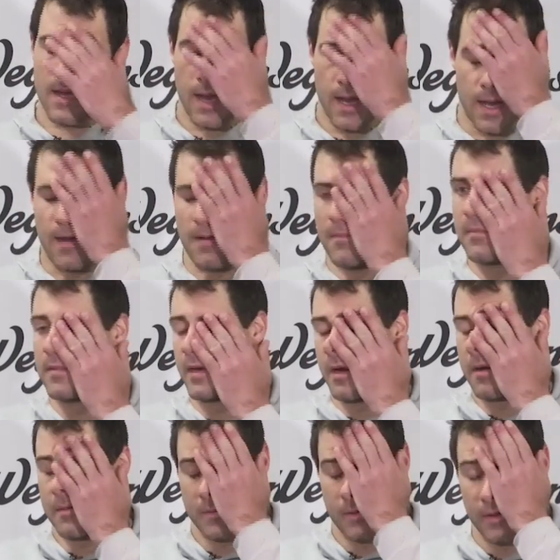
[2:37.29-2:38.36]
um, you
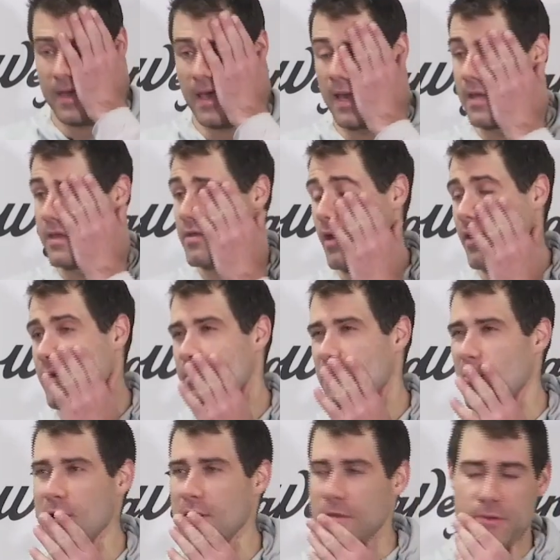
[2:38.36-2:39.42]
know look at each other.
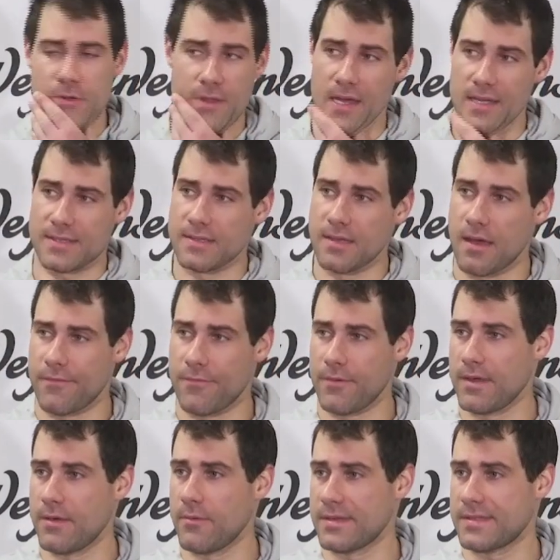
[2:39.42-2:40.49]
But we don't do that stuff.
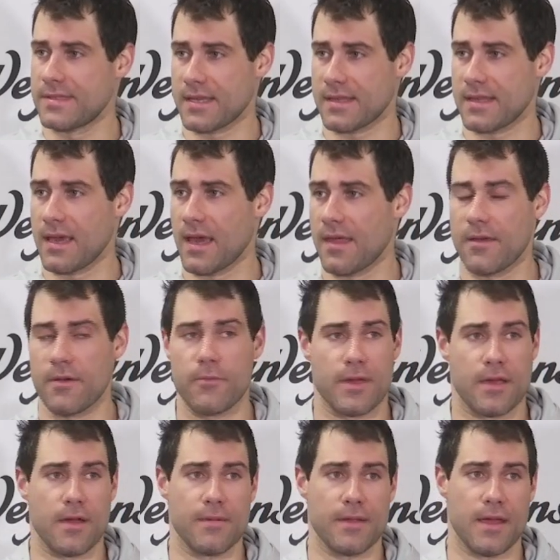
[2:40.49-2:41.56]
We we stick together and
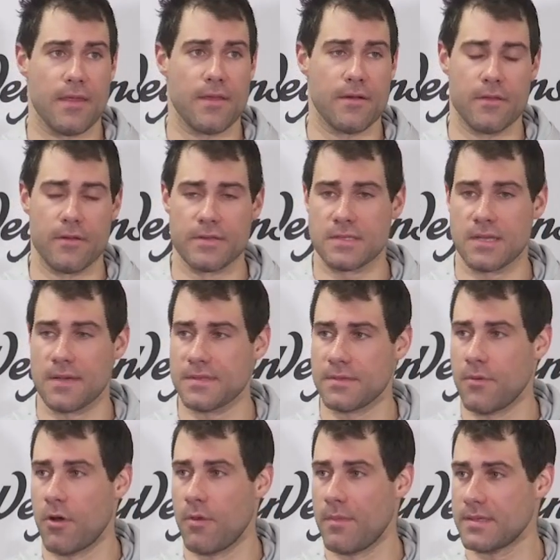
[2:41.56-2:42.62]
we come together in those types
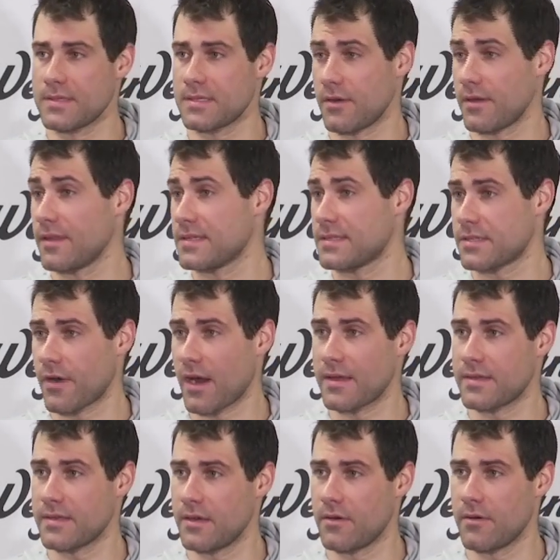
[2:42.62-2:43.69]
of moments, or at least
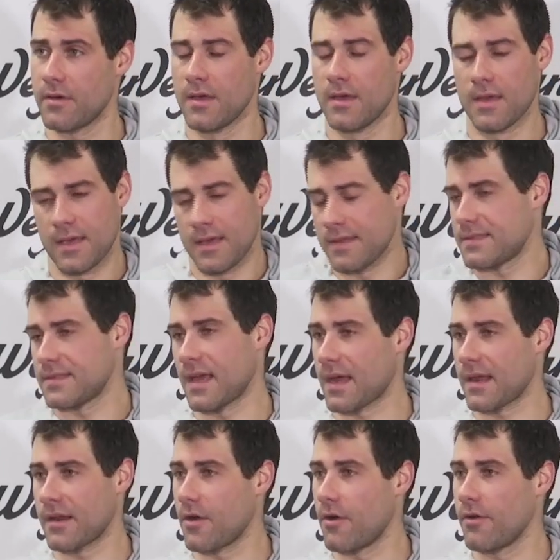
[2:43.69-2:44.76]
try to. It's
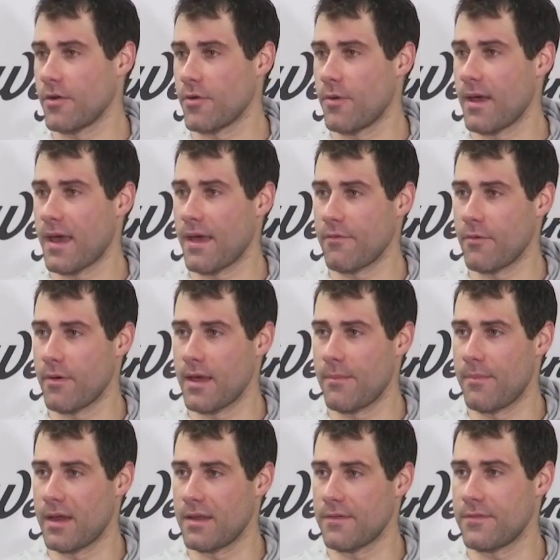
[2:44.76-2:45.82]
not going to go your way every
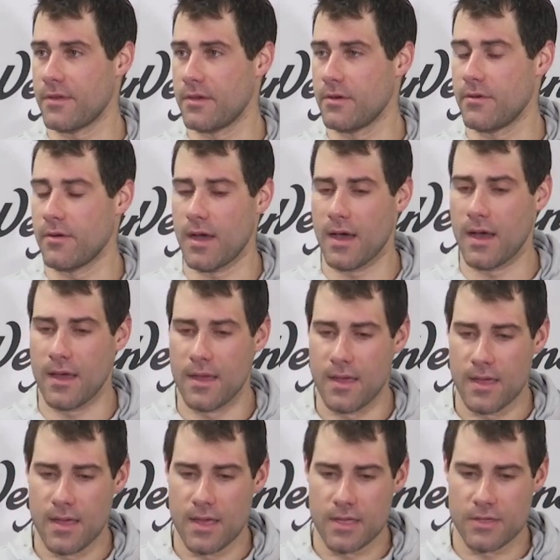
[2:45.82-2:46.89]
way, but if you uh,
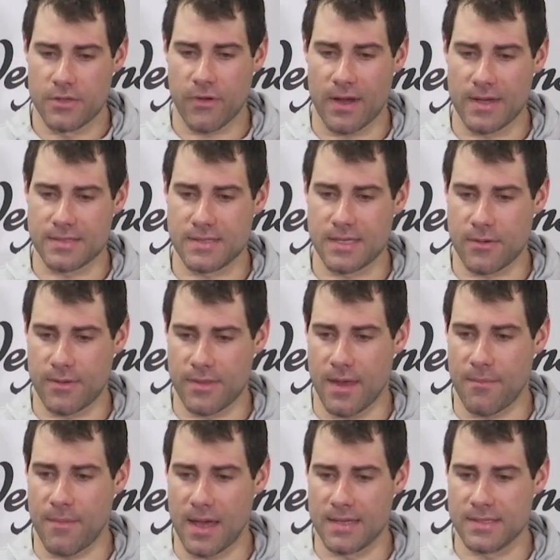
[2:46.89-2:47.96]
you try to stick with
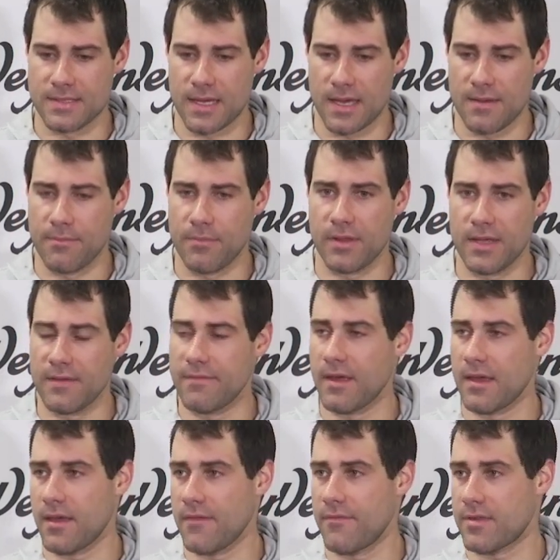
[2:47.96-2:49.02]
that mindset and believe
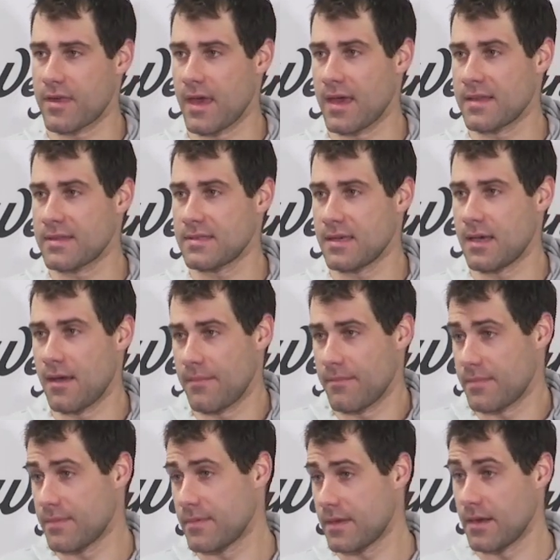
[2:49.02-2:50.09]
that you have a chance,
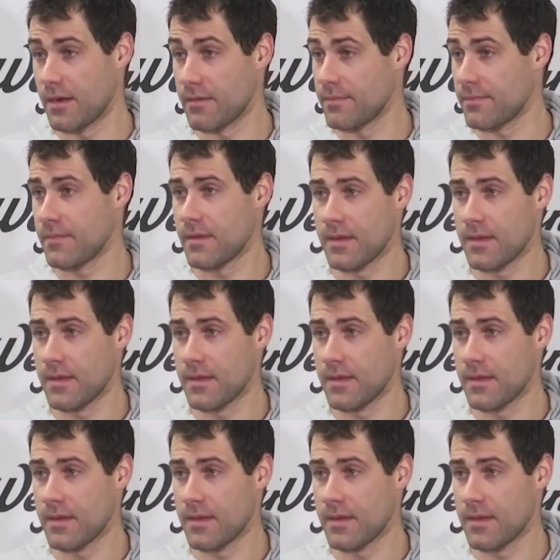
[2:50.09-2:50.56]
um, you know